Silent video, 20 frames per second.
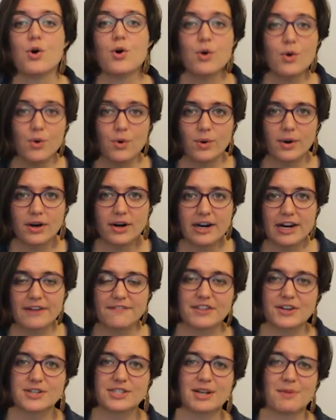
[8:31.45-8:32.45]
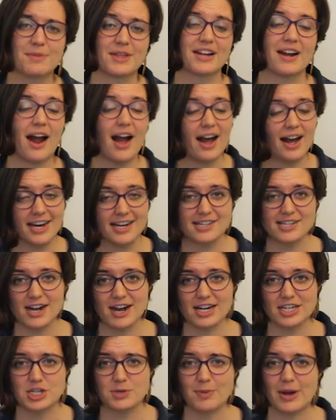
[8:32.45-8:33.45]
Or if there's something I
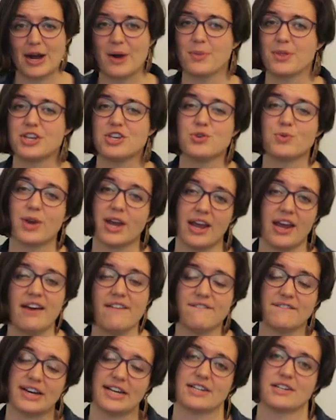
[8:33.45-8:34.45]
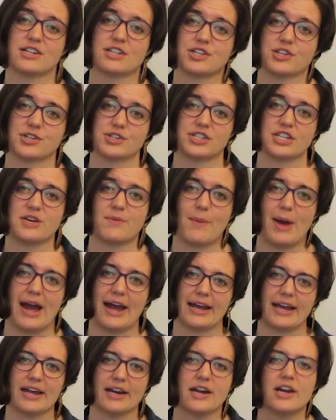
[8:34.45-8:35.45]
talked about that you can't find on your seed
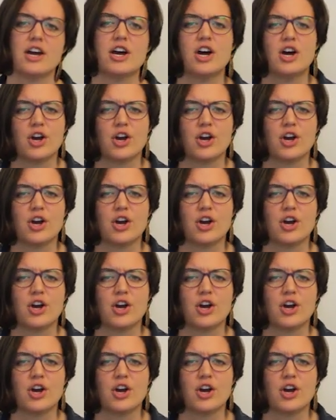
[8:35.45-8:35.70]
packet,